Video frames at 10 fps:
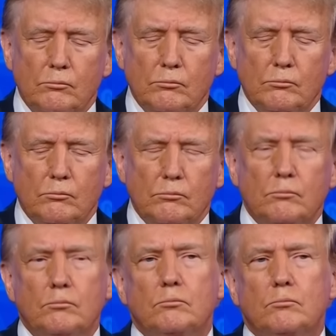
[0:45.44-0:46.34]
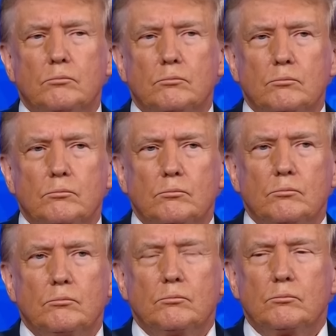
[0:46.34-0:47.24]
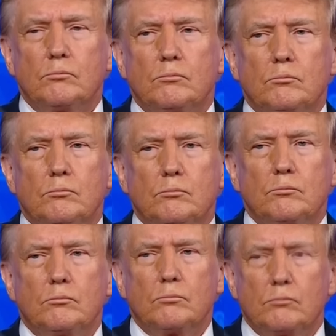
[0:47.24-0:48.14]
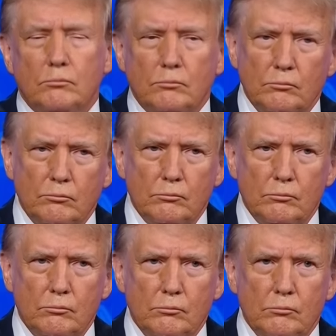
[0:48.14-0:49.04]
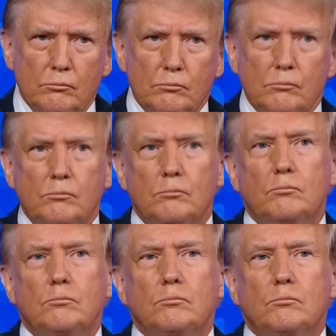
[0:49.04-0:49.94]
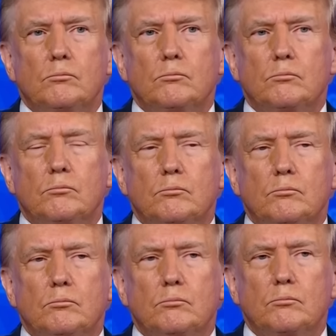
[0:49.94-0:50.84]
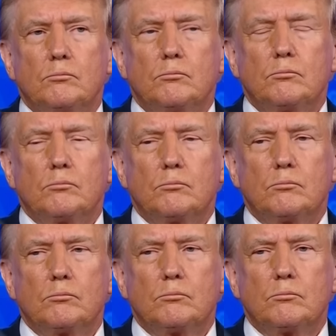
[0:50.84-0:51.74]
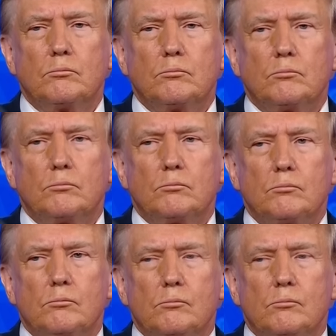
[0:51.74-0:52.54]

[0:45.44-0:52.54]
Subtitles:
(not speaking)